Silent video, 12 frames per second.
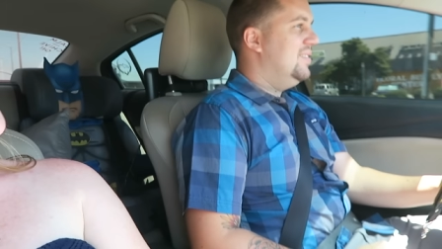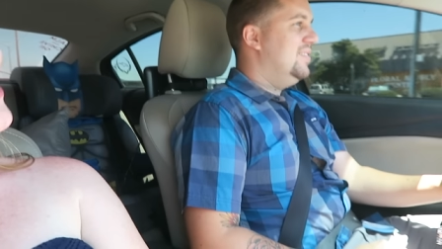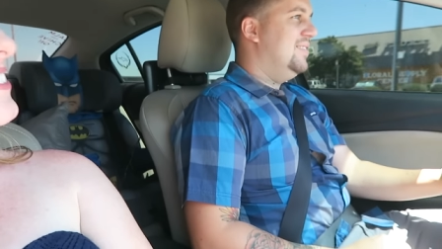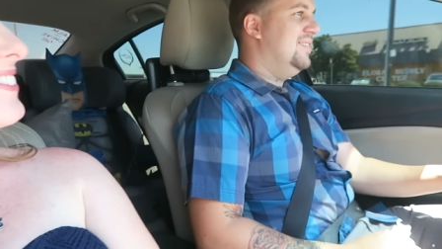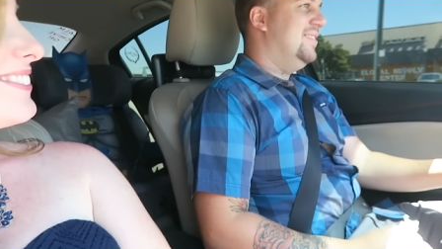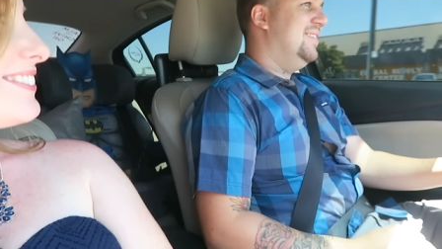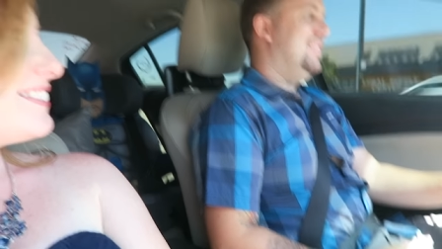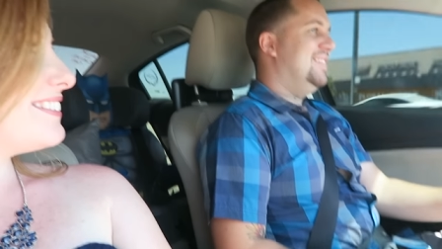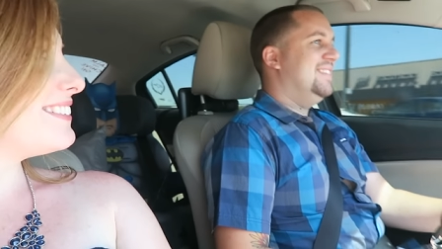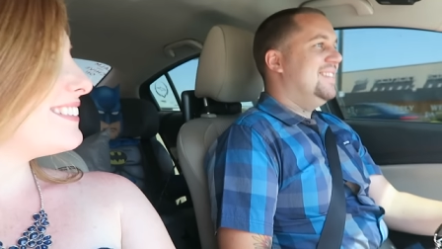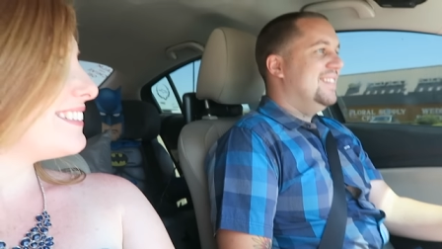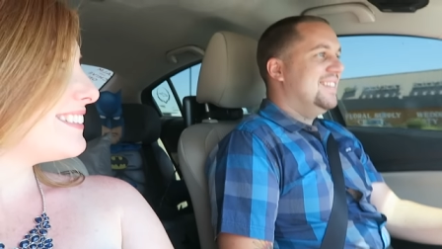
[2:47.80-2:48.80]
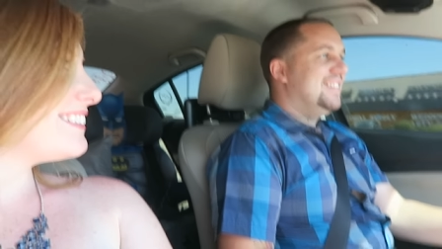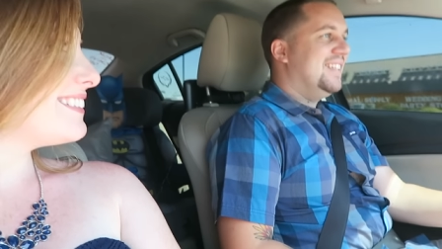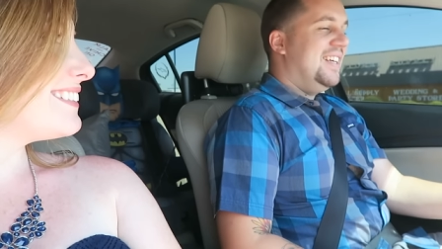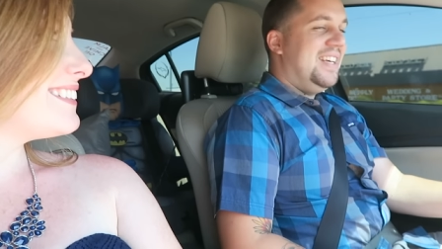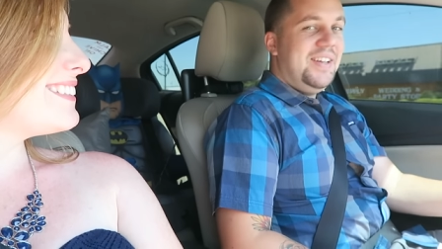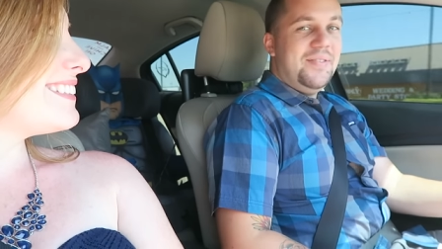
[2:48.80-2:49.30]
you.
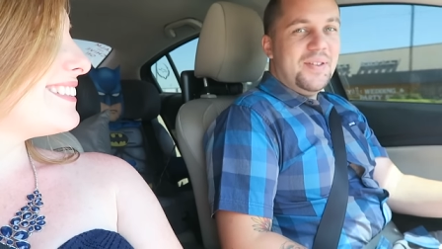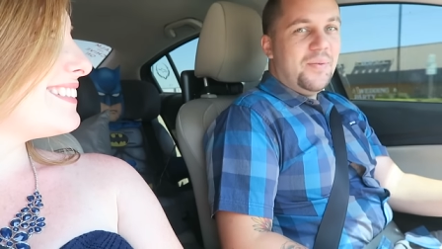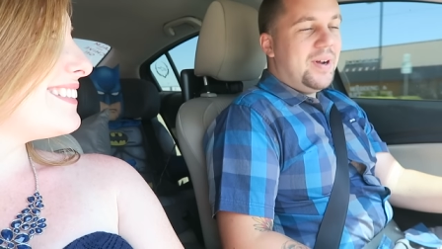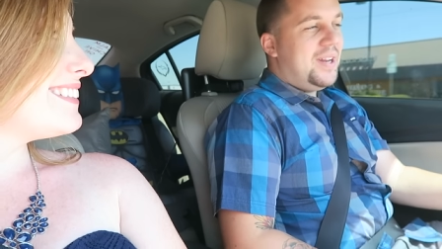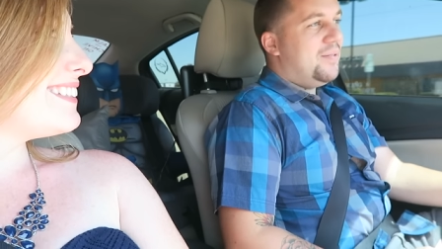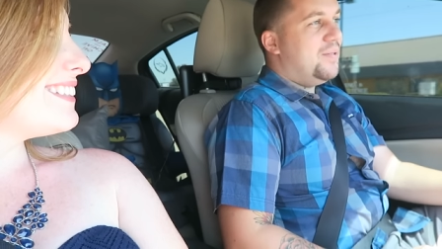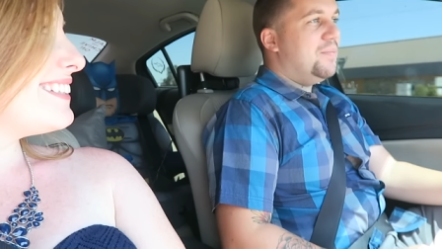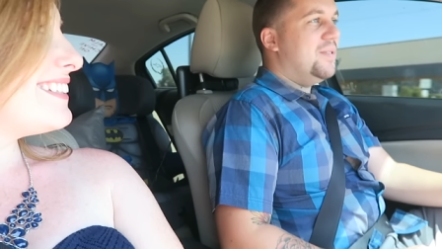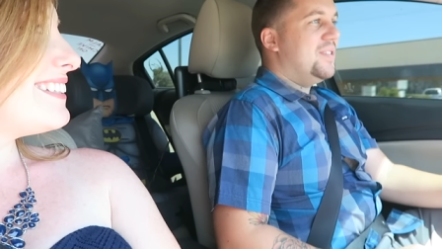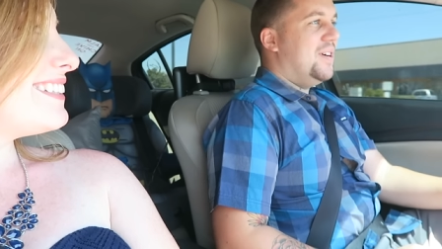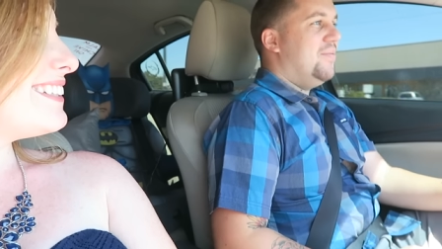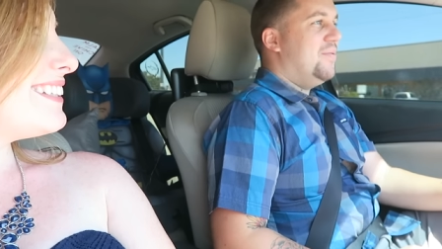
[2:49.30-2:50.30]
Even the waiting room was